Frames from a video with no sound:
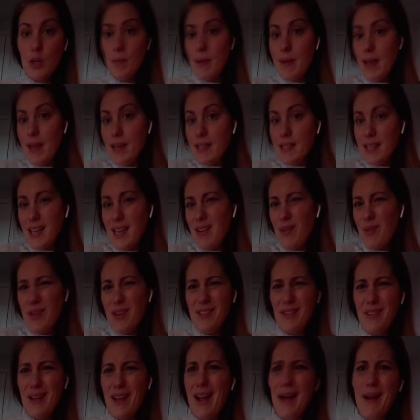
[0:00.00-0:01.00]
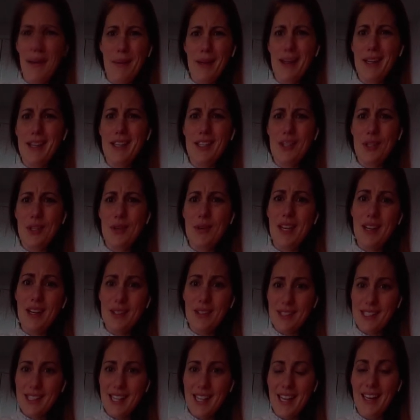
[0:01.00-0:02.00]
You may say, well, I'm not going to do
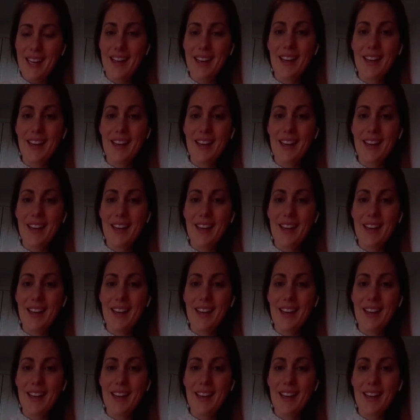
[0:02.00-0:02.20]
needles then.